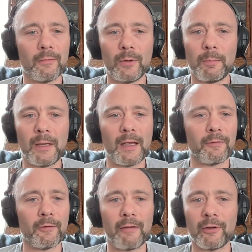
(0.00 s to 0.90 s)
we'd be here
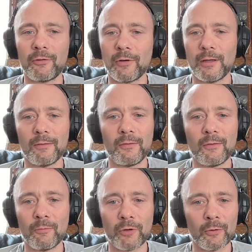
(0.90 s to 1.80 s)
forever trying
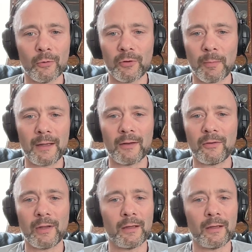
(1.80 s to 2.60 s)
to automate this thing.